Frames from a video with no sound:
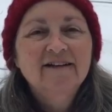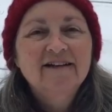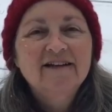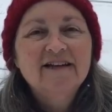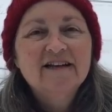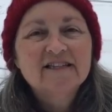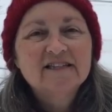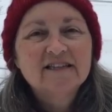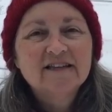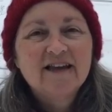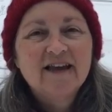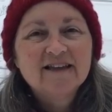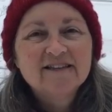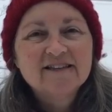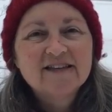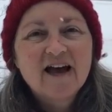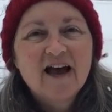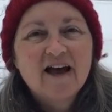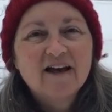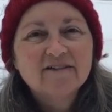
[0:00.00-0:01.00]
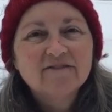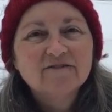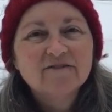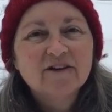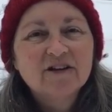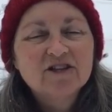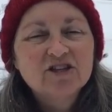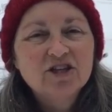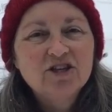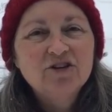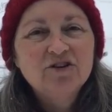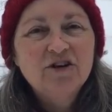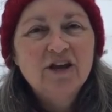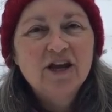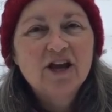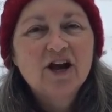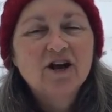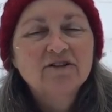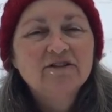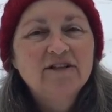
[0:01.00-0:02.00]
It's a
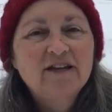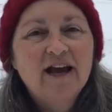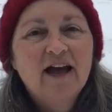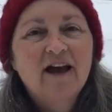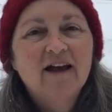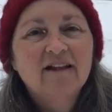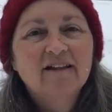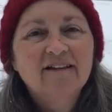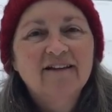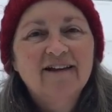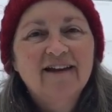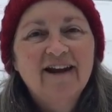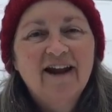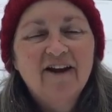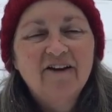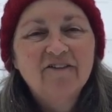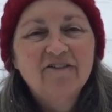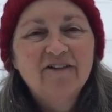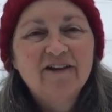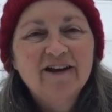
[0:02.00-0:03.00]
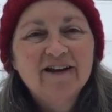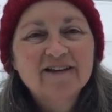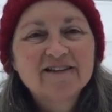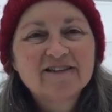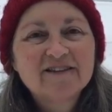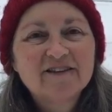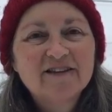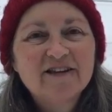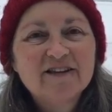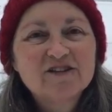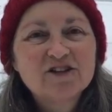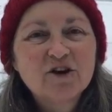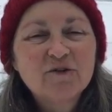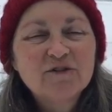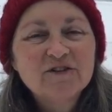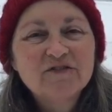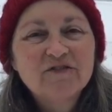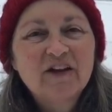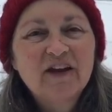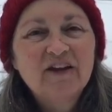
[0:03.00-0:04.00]
unique hotel, and it's
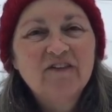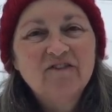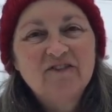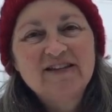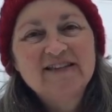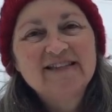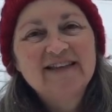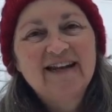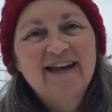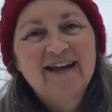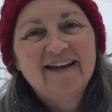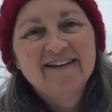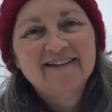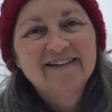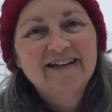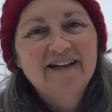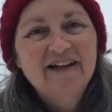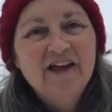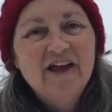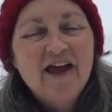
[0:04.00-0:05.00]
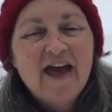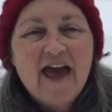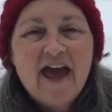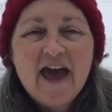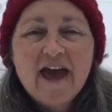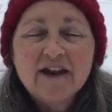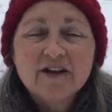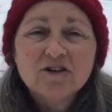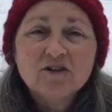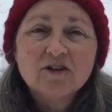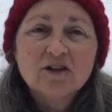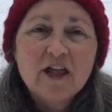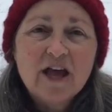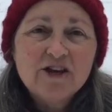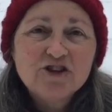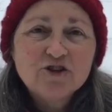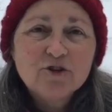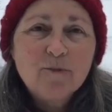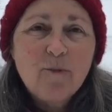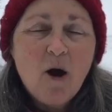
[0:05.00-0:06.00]
always fun to visit it. And
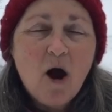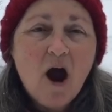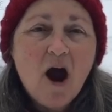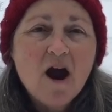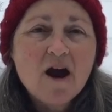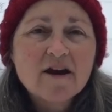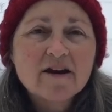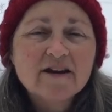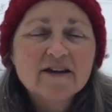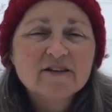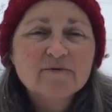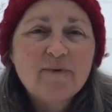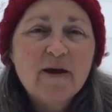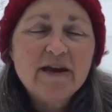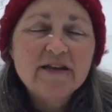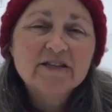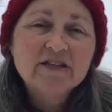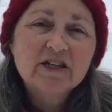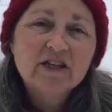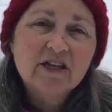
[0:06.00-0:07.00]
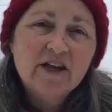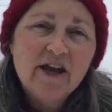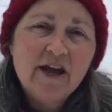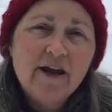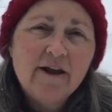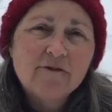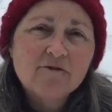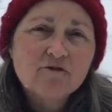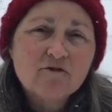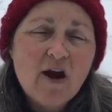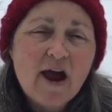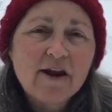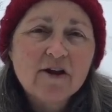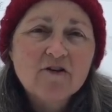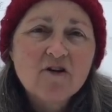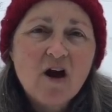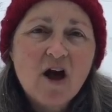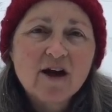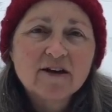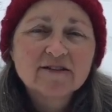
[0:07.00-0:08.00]
Glacier Park is basically right
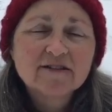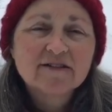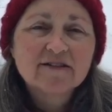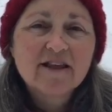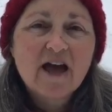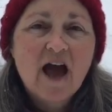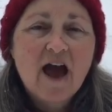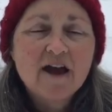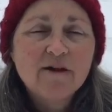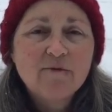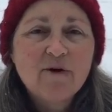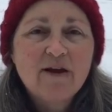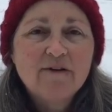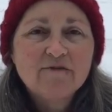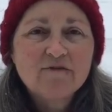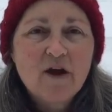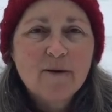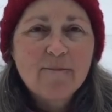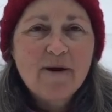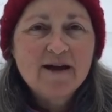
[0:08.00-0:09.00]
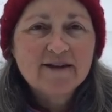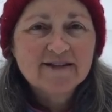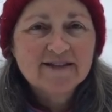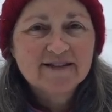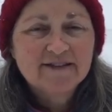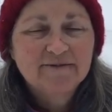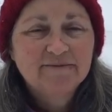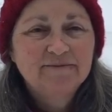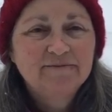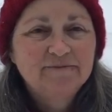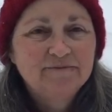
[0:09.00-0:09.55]
across the highway from us.